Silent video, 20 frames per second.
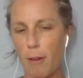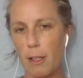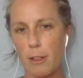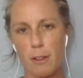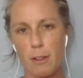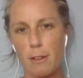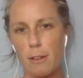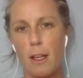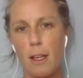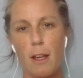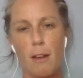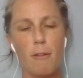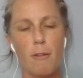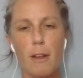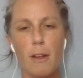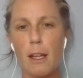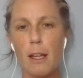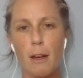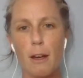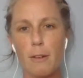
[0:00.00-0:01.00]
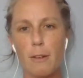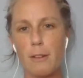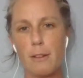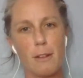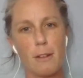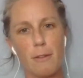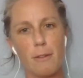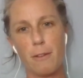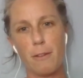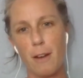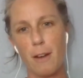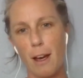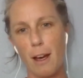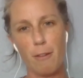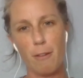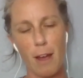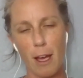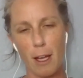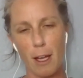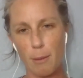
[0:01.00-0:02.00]
Just videos
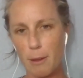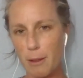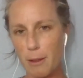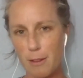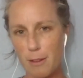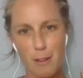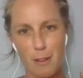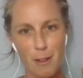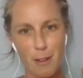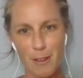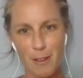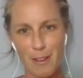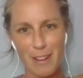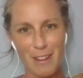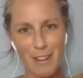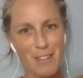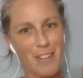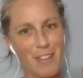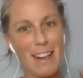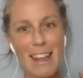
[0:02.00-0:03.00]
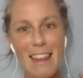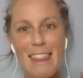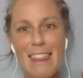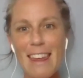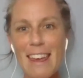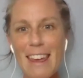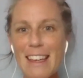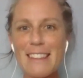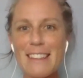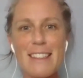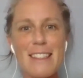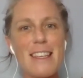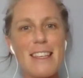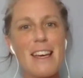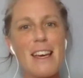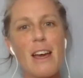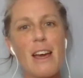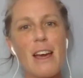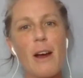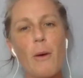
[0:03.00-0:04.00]
of animals doing funny things,
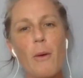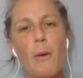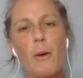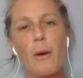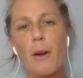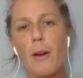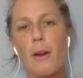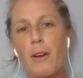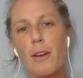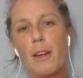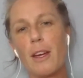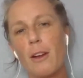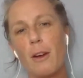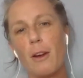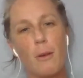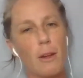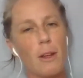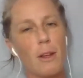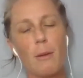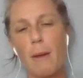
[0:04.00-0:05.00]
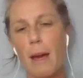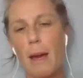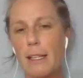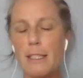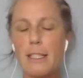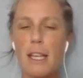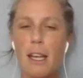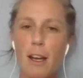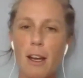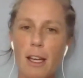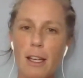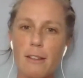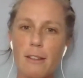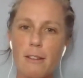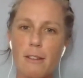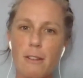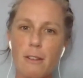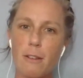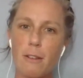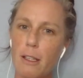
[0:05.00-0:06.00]
or, humanitarian
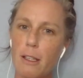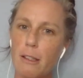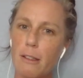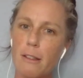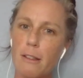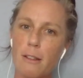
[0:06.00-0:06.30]
stories.